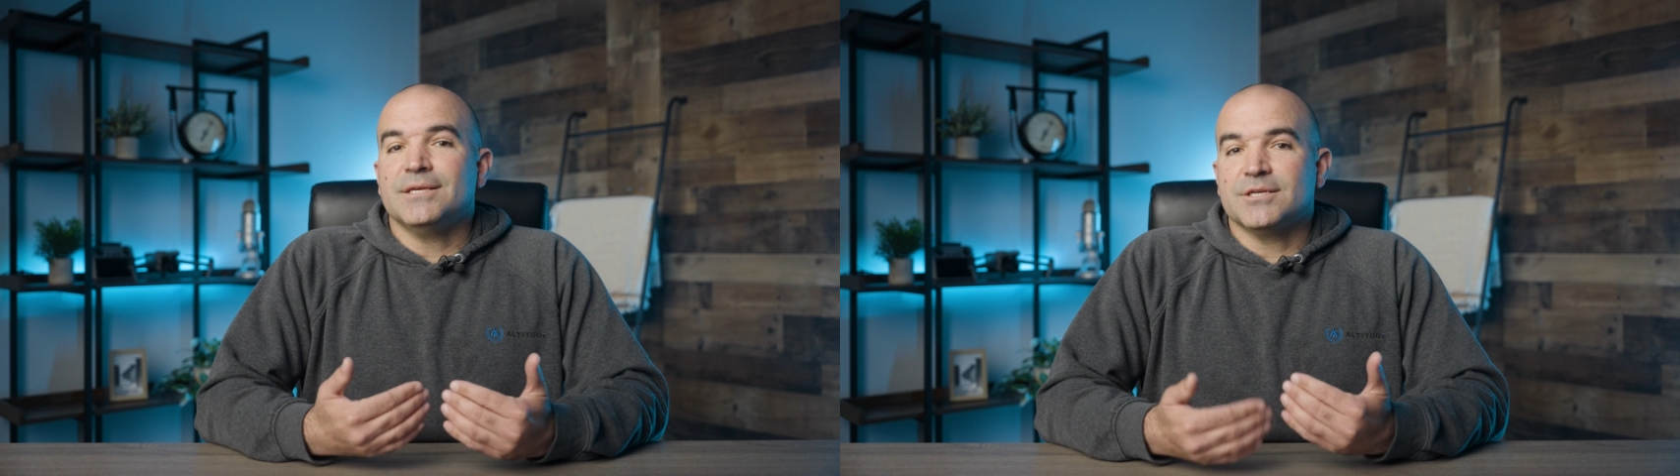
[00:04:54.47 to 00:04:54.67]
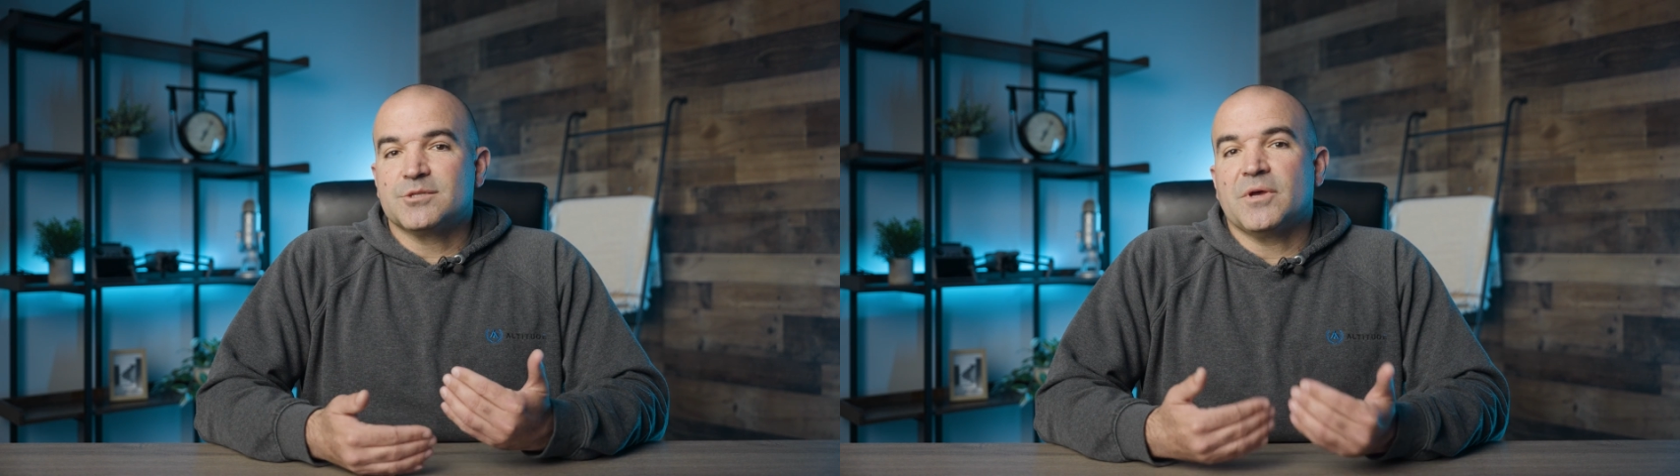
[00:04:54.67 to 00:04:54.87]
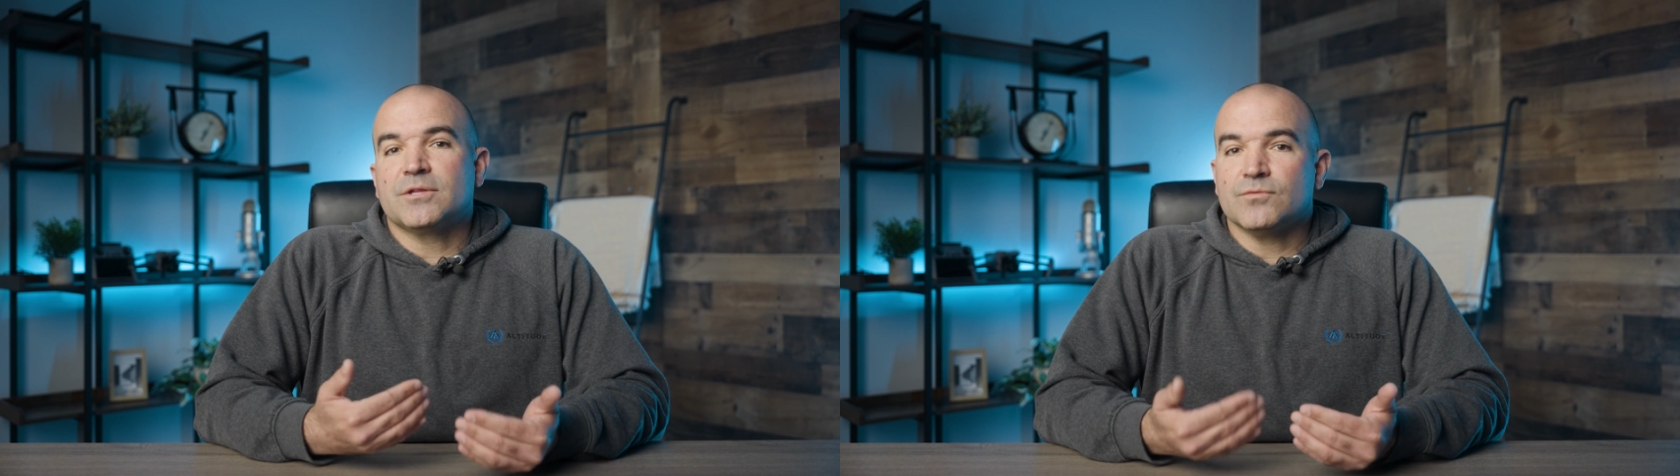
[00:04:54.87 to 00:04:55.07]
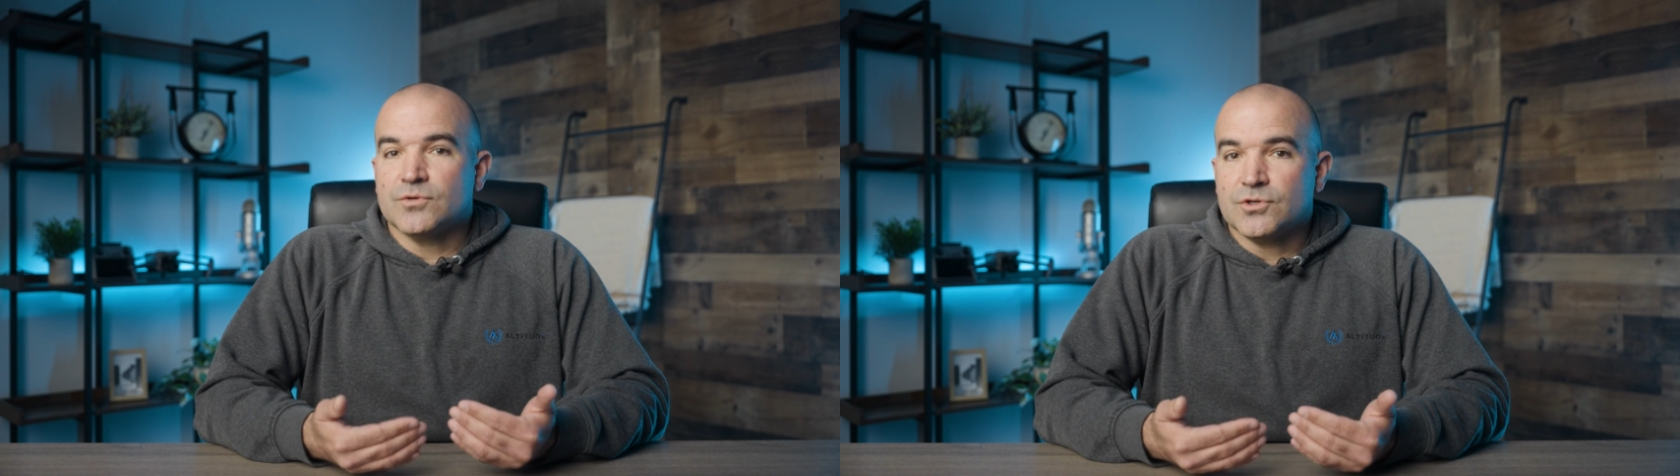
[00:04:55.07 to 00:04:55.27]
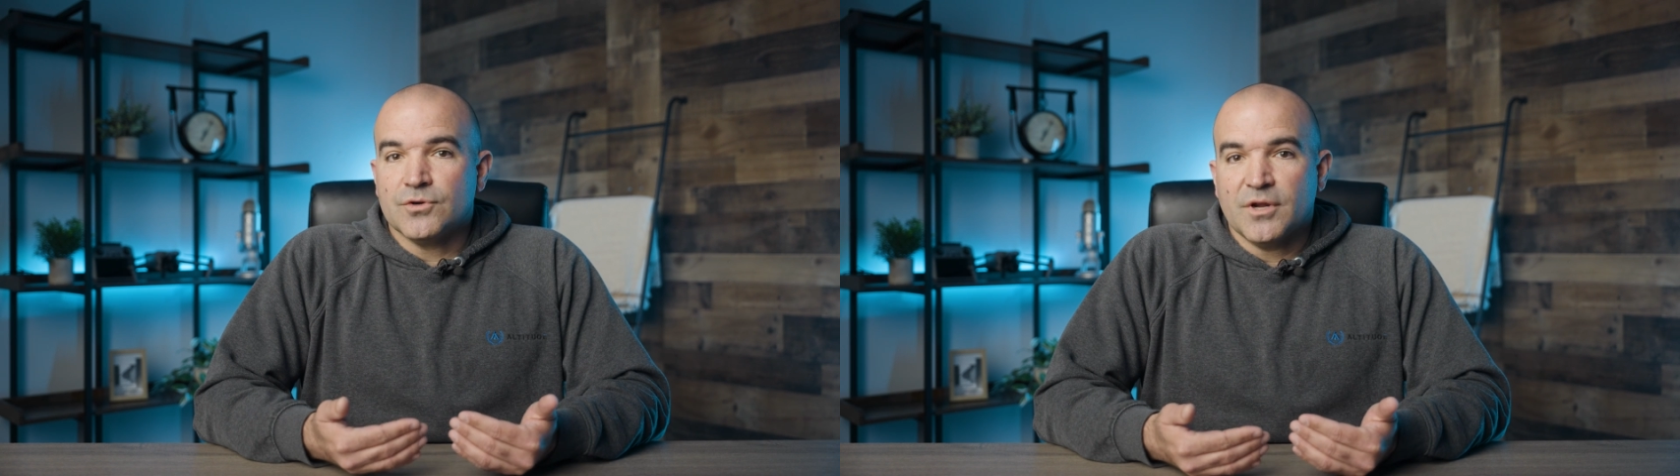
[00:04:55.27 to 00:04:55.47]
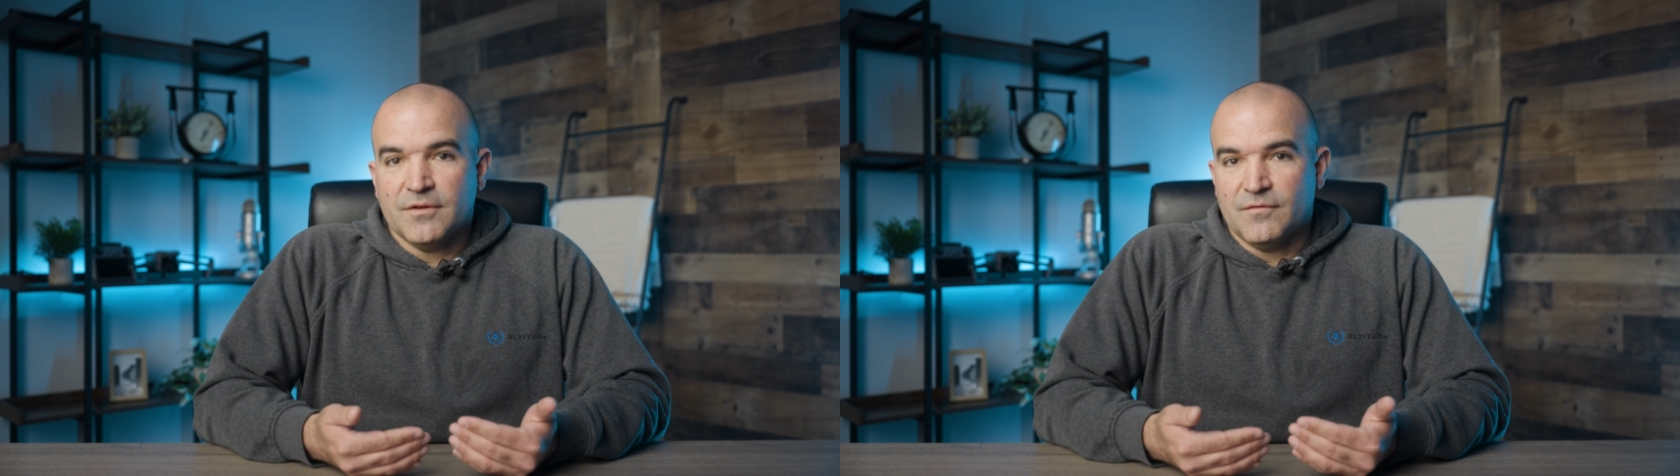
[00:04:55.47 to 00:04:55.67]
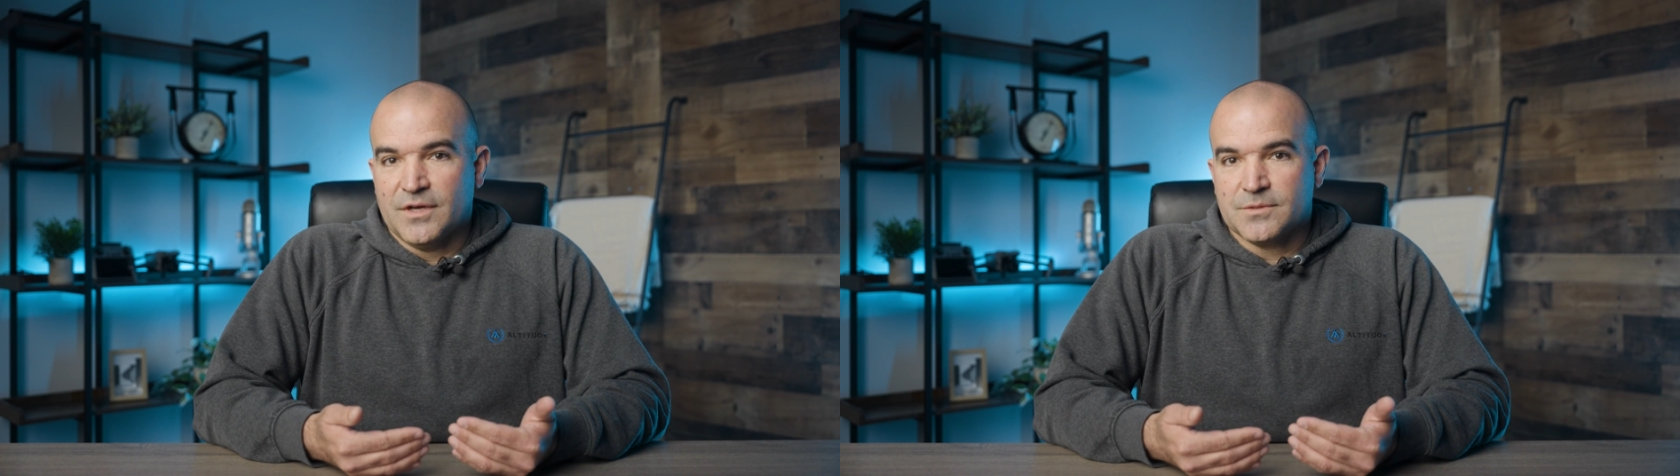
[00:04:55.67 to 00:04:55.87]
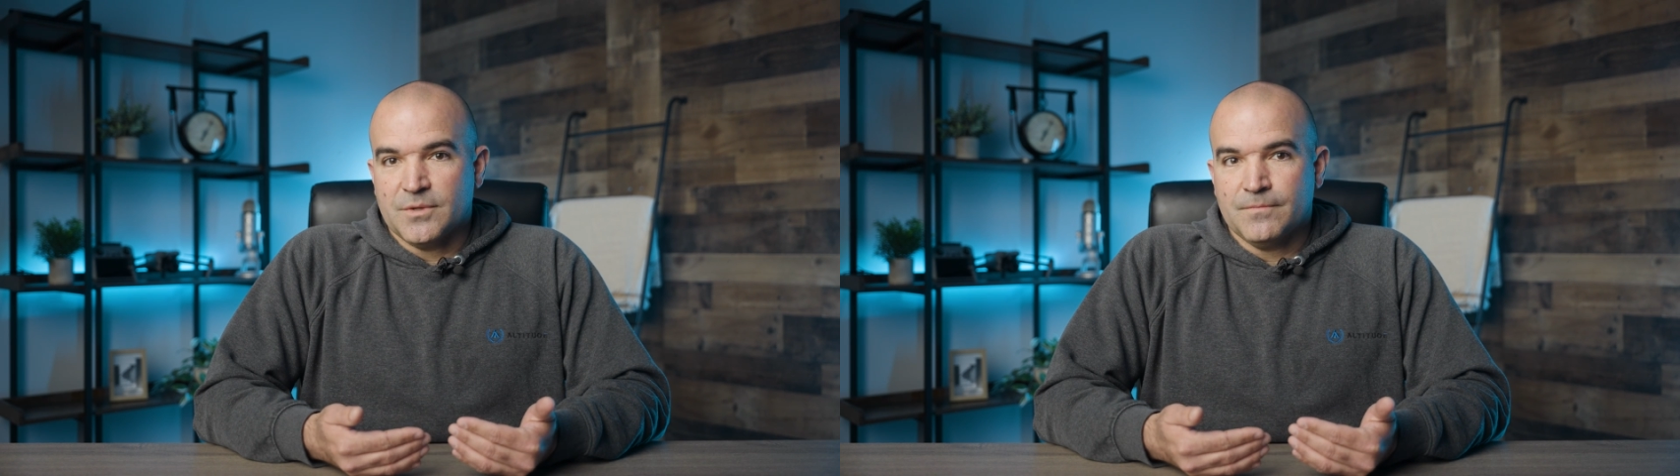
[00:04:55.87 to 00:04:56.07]
the expected return on
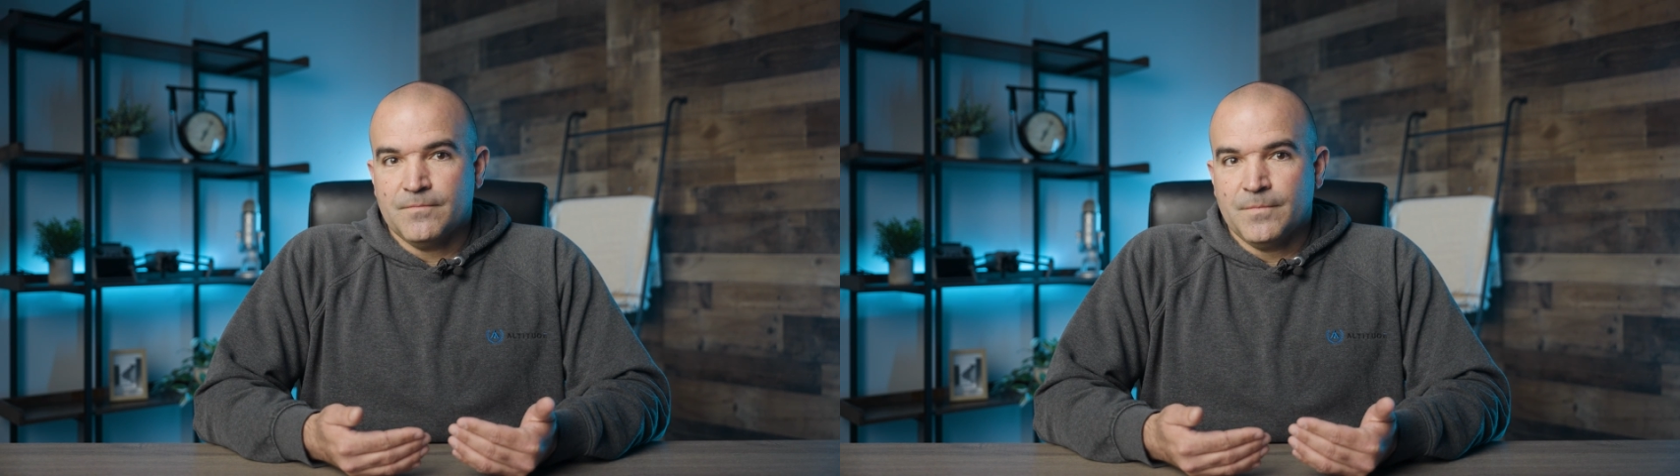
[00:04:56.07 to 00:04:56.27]
investment.